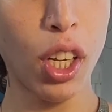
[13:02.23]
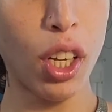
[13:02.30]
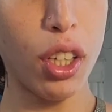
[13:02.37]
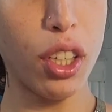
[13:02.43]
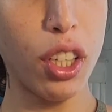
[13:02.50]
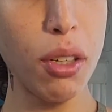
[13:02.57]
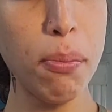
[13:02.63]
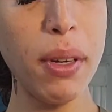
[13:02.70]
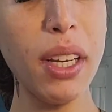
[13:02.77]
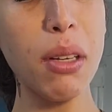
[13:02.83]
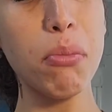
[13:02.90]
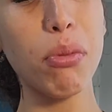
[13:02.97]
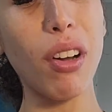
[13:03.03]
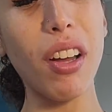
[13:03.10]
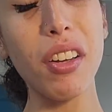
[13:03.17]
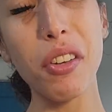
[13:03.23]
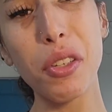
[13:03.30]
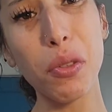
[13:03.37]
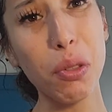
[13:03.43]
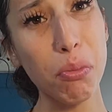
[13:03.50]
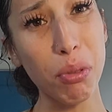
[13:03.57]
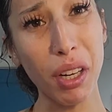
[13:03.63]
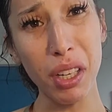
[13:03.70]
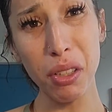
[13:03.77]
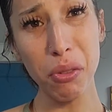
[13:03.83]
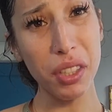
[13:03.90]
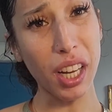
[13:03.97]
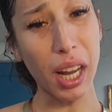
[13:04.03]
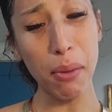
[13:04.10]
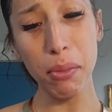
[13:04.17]
You're being brought into a brand new
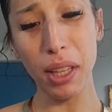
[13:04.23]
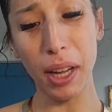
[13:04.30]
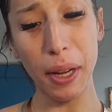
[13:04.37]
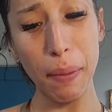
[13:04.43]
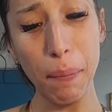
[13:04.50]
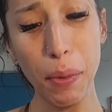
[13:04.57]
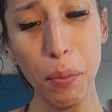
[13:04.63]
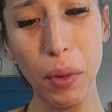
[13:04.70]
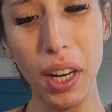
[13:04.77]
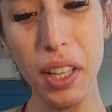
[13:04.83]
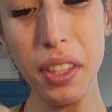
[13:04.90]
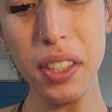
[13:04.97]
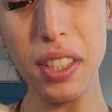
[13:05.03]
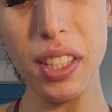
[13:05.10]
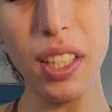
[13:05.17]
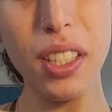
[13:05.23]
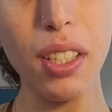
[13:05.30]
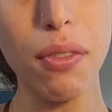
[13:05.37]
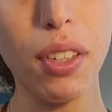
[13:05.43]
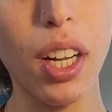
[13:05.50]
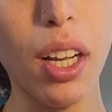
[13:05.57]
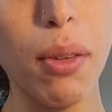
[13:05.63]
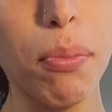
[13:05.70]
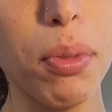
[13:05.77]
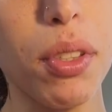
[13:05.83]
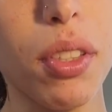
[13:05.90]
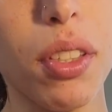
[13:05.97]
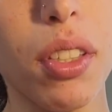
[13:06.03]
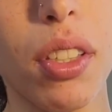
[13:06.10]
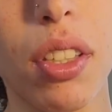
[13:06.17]
timeline. Why the 6 of Cups?